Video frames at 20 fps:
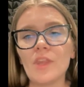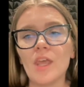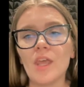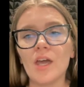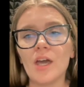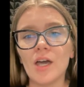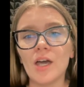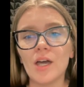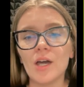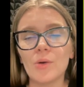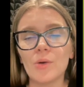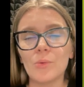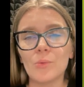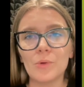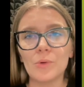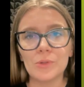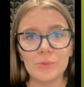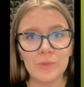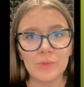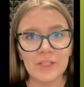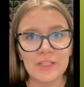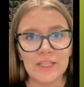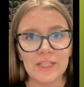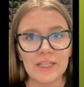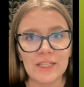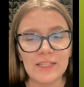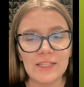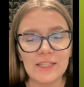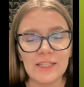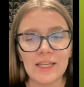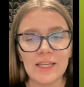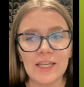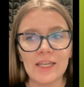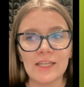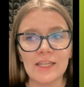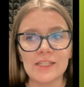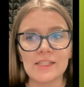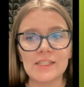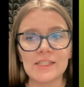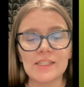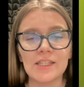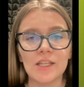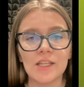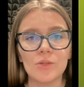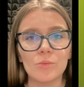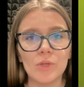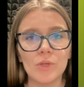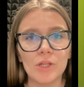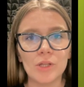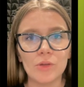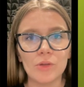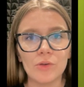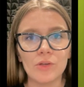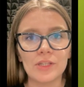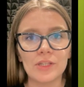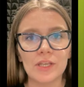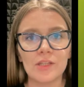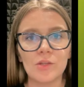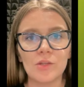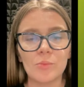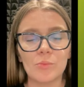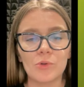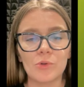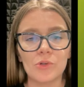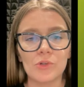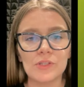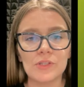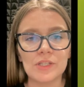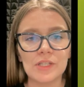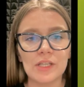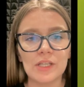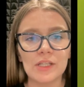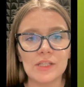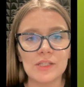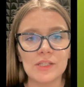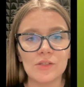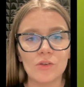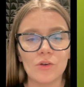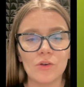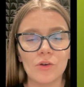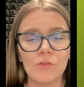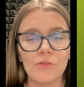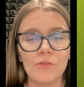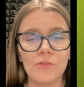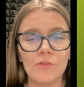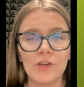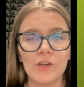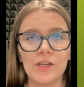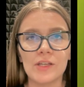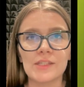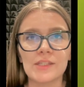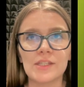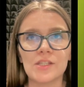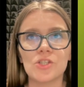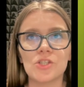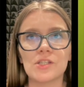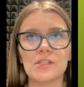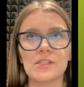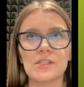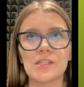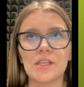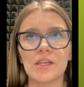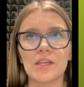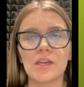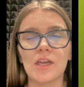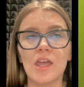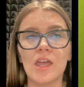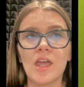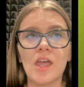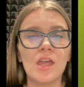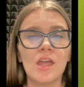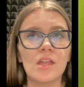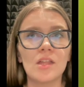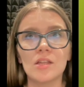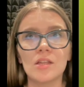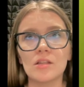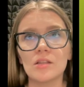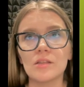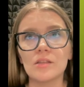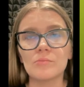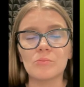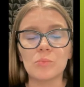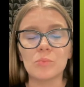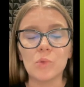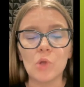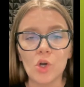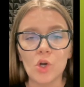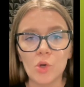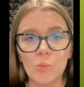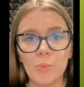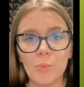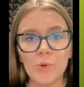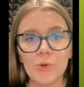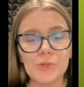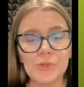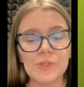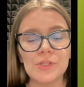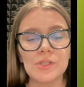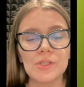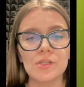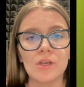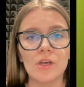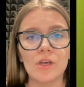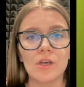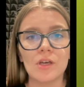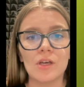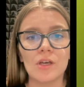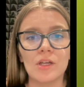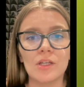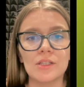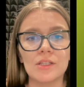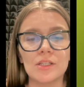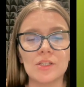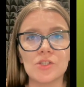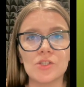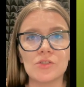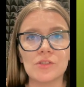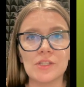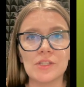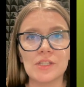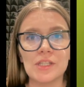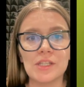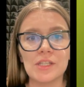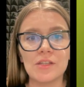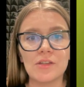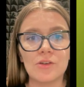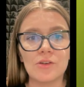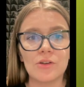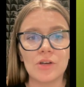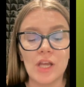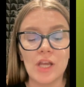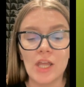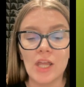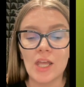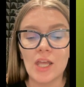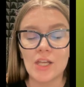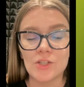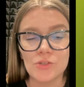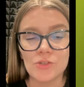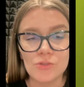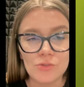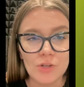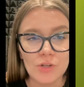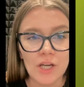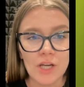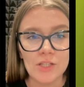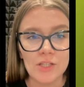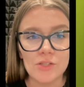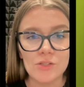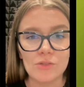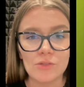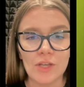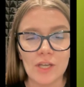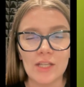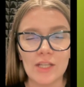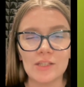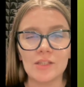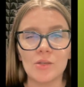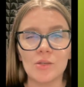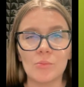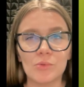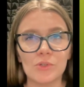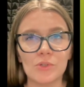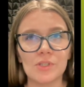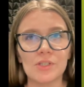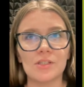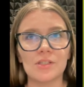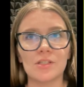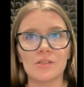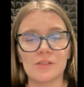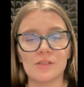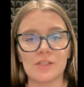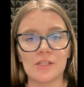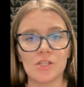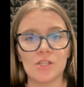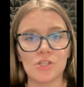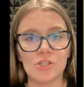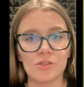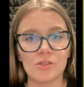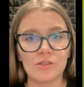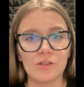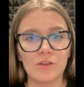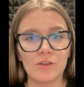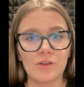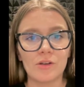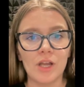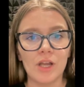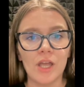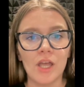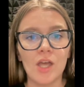what we did is that we looked at the process of suggesting blog posts that you see there and try to add the personalization there.